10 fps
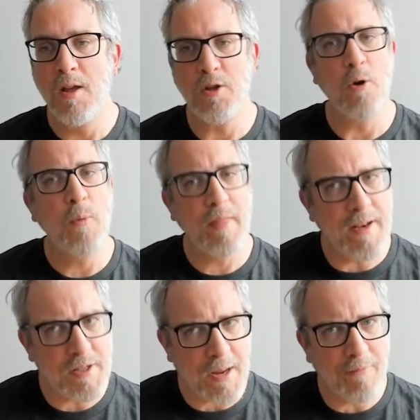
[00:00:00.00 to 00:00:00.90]
So
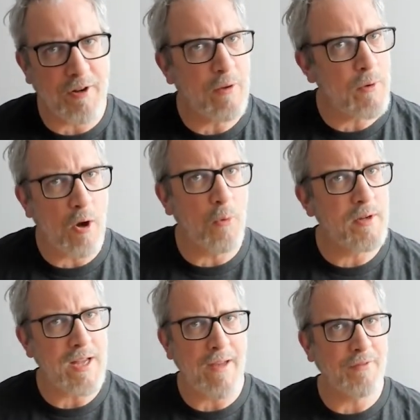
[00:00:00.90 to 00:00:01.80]
within Symfony, we
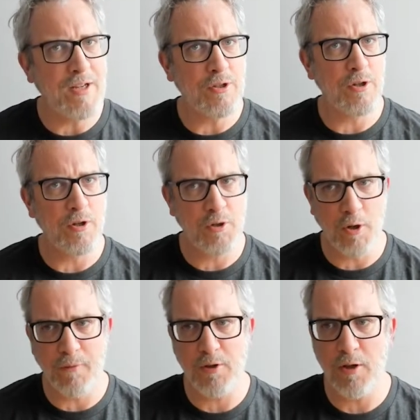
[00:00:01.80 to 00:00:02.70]
always have these
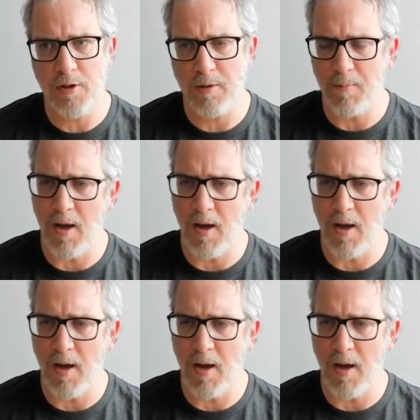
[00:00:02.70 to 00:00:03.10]
services.